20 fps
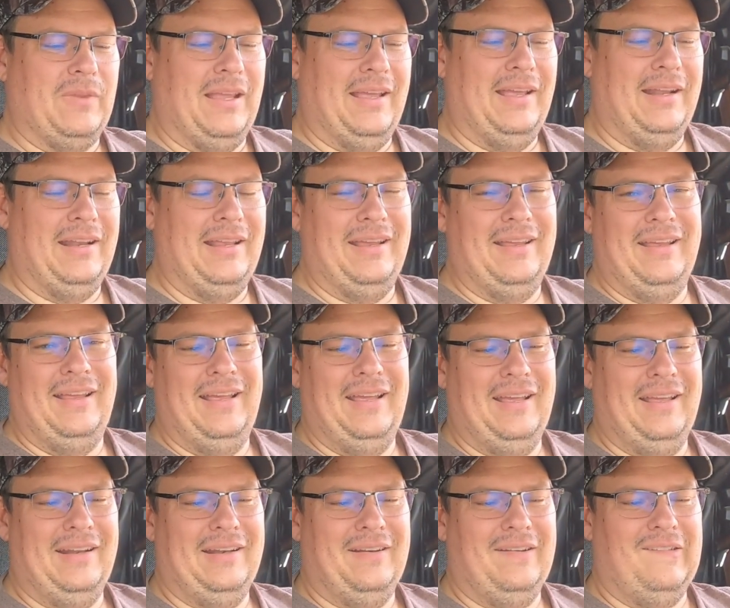And
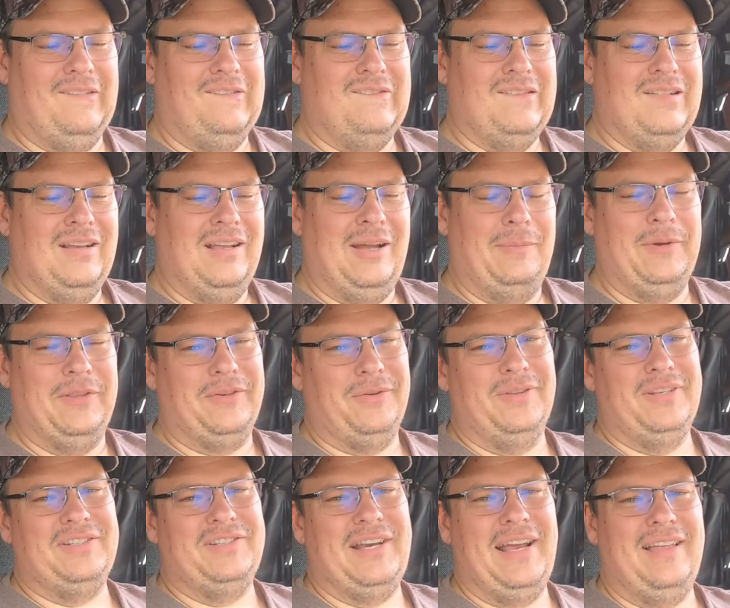I'm gonna throw
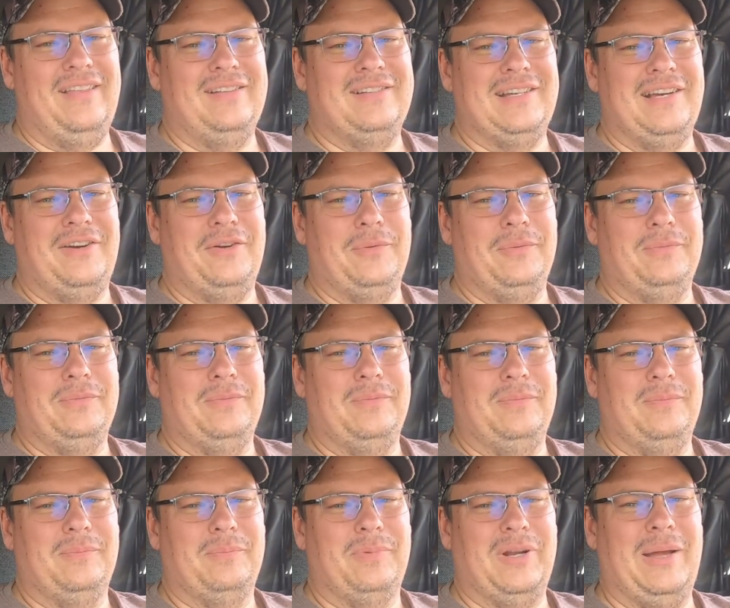this challenge out,
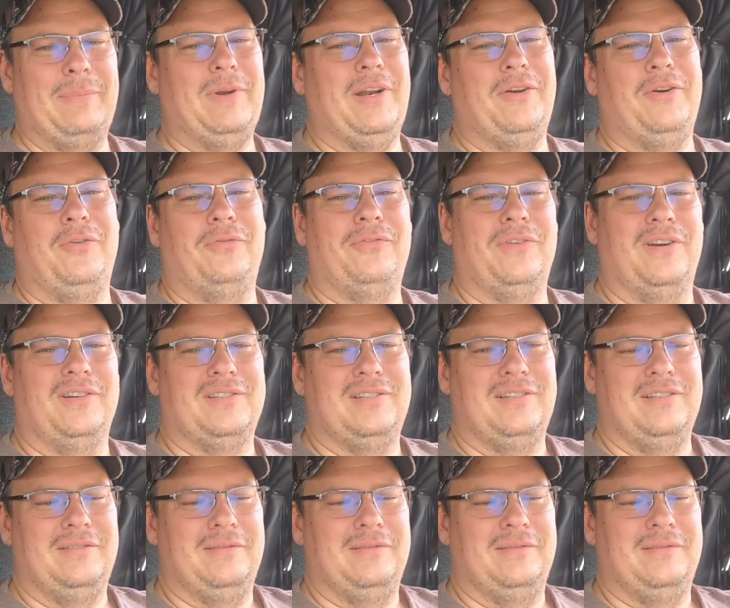but I'm gonna go first.